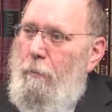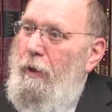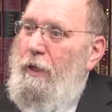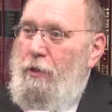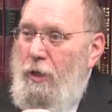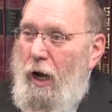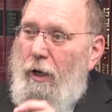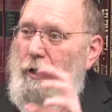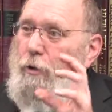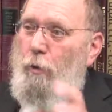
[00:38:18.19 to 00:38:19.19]
Because
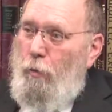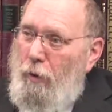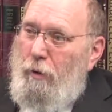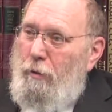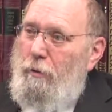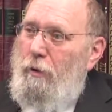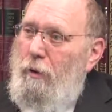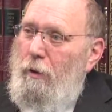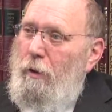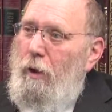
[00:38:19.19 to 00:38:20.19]
God and the world
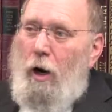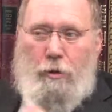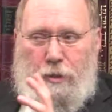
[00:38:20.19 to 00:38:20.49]
are